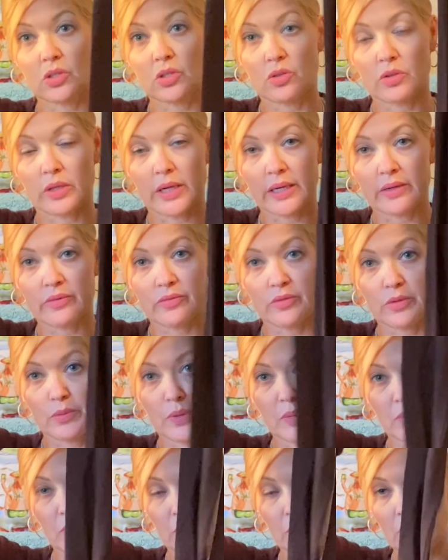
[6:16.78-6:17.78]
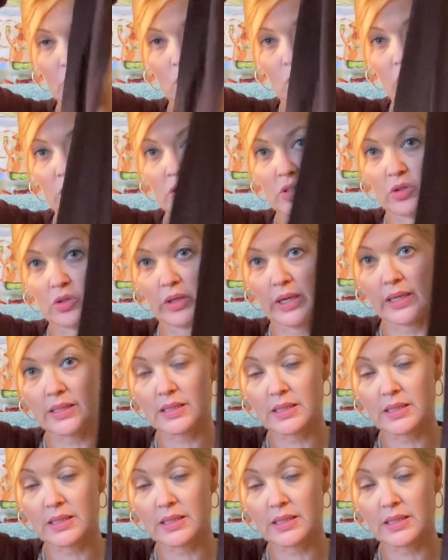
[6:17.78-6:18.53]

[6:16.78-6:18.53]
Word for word: turtleneck for people who can wear turtlenecks